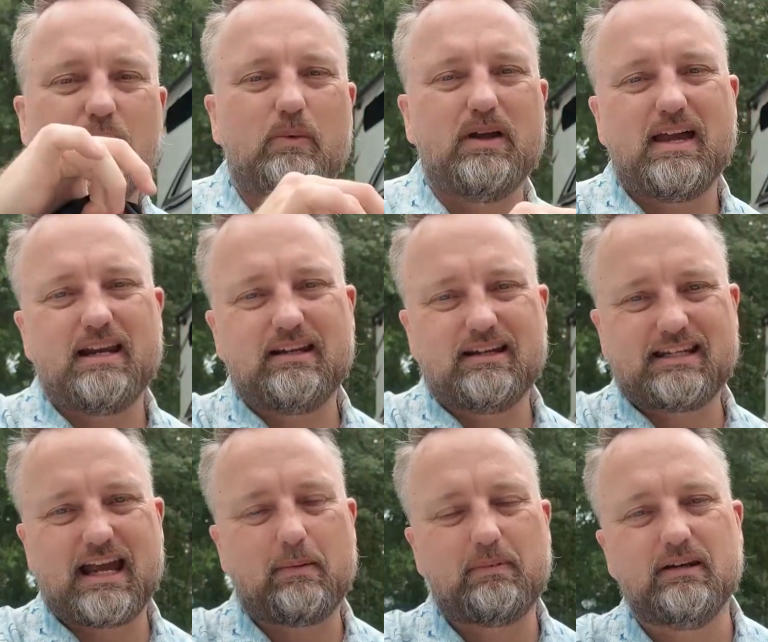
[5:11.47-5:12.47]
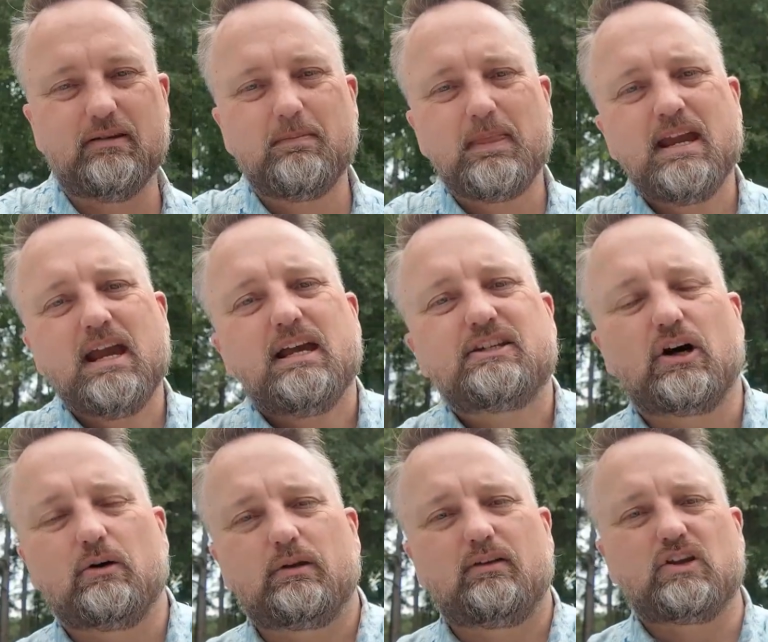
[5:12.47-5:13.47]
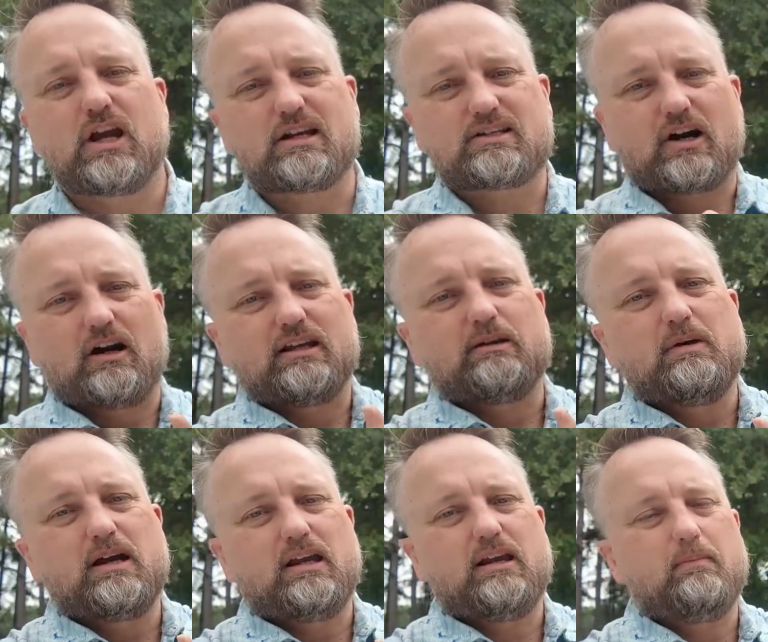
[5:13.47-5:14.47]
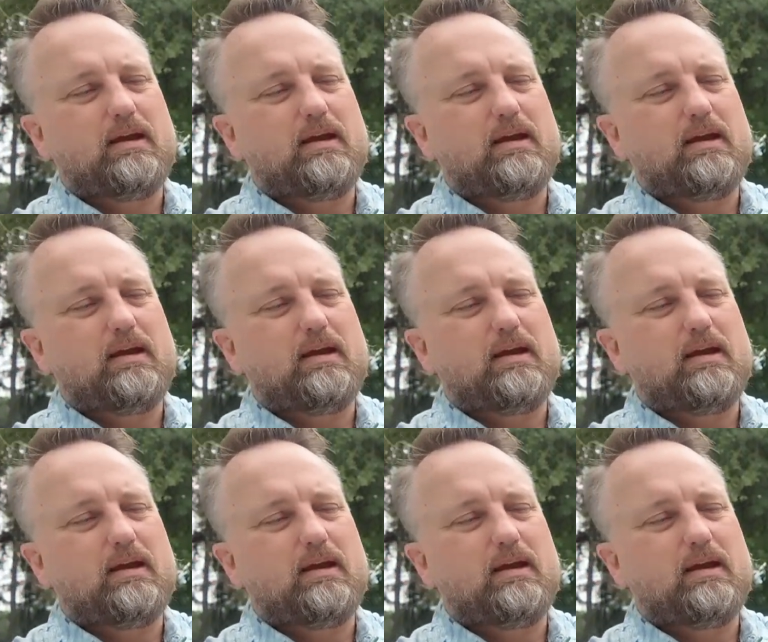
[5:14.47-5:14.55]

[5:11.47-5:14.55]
when that does happen? So if you got a Starlink Mini